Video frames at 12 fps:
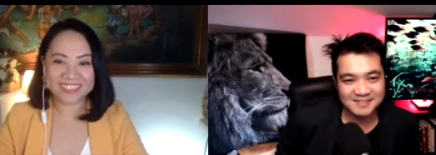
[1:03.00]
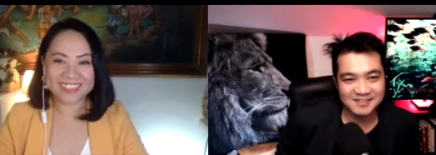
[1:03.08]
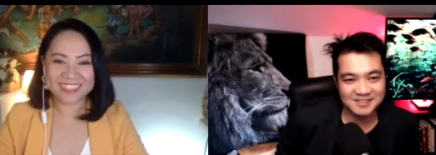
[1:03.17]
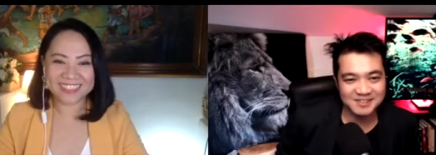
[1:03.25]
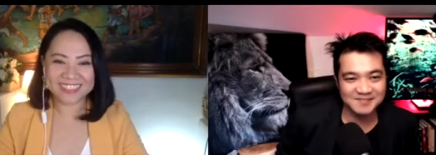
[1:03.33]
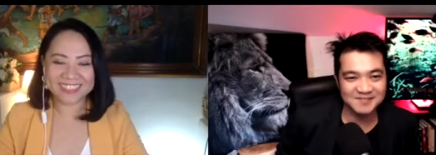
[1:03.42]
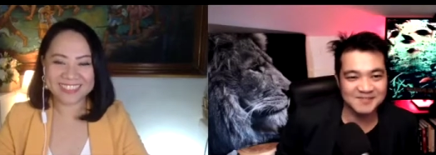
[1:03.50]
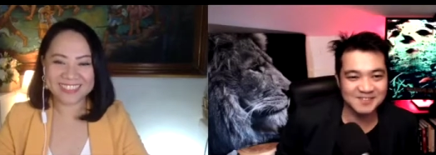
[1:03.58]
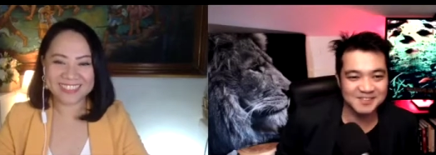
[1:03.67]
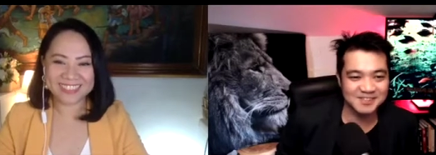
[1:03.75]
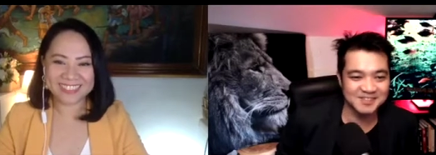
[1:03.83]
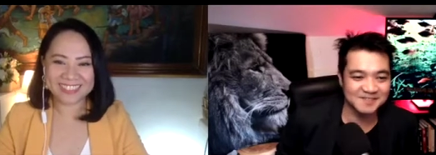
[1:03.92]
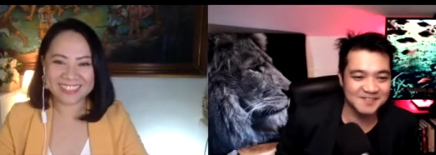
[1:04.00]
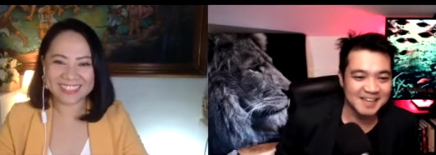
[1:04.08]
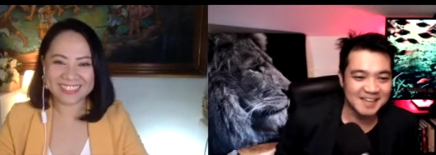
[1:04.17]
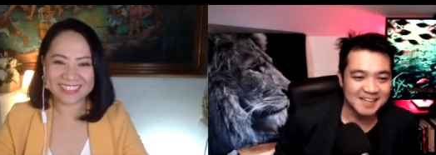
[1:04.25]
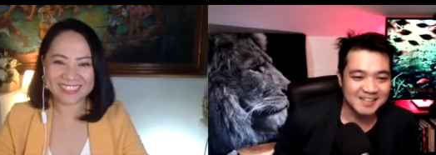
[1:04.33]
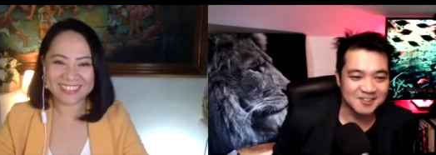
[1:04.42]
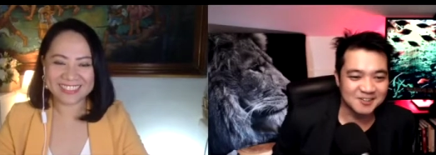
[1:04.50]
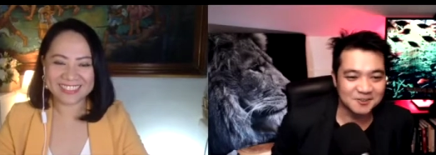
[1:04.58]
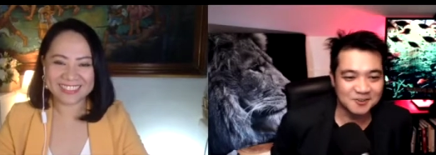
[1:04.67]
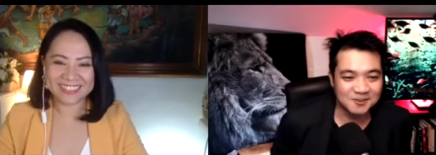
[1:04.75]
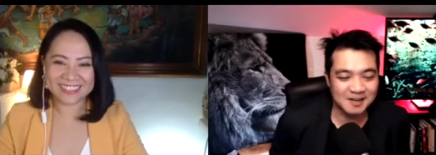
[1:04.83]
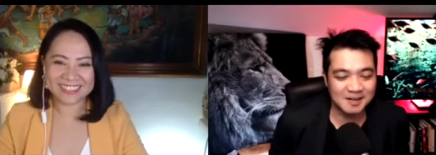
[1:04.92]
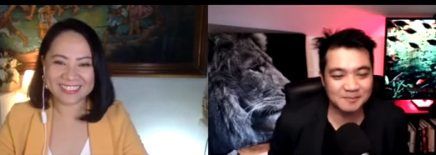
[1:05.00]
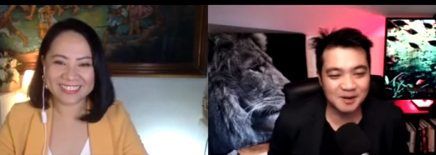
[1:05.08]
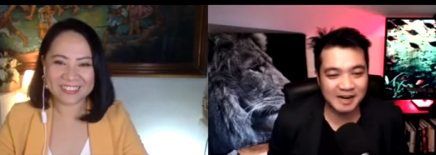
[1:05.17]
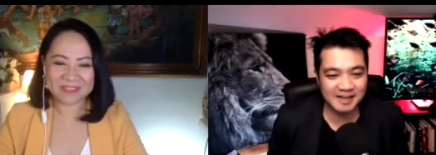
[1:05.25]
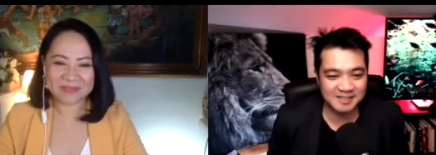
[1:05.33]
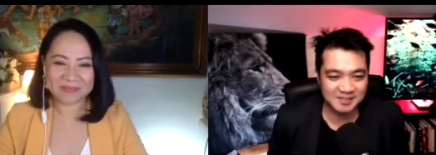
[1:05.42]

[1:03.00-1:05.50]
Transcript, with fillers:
Speaker 1: awesome. Awesome. Cool. Um, all right.